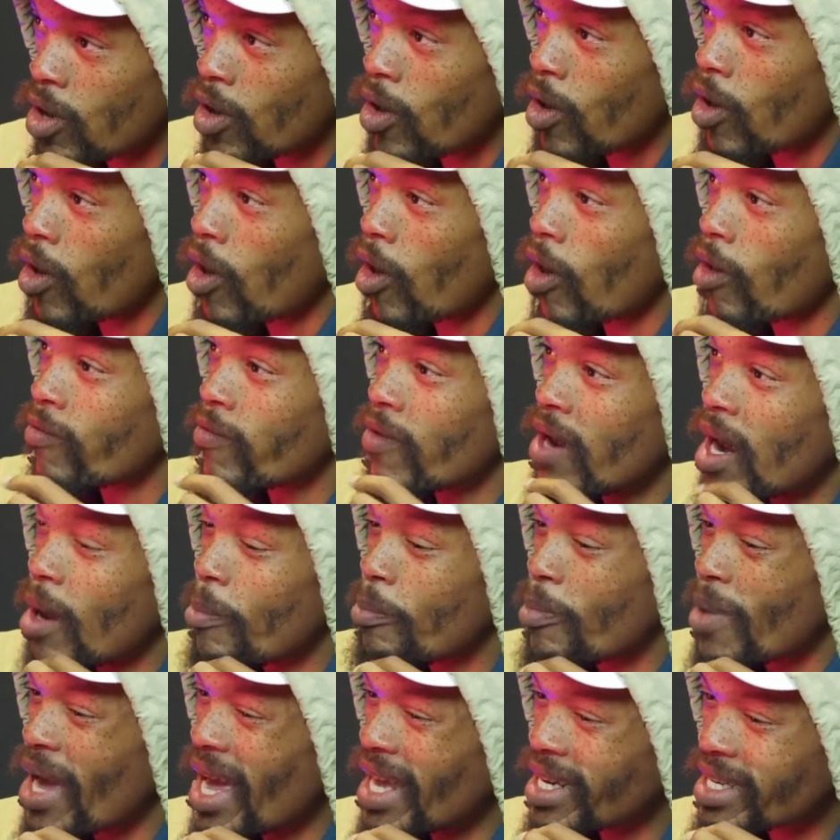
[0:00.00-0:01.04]
of
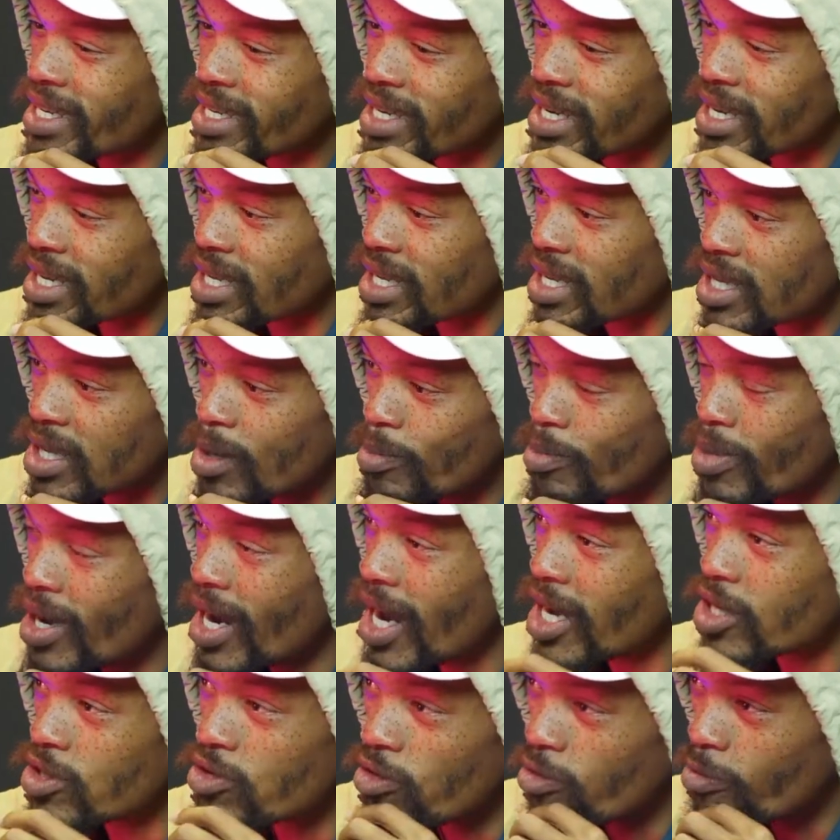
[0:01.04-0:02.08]
abandoning the
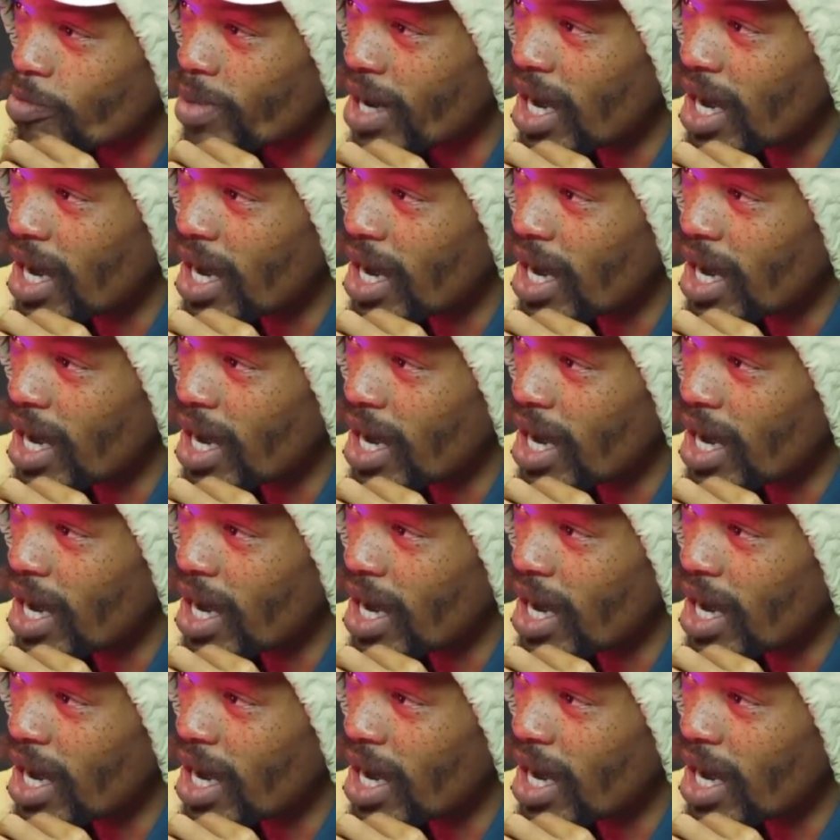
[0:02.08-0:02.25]
plight of black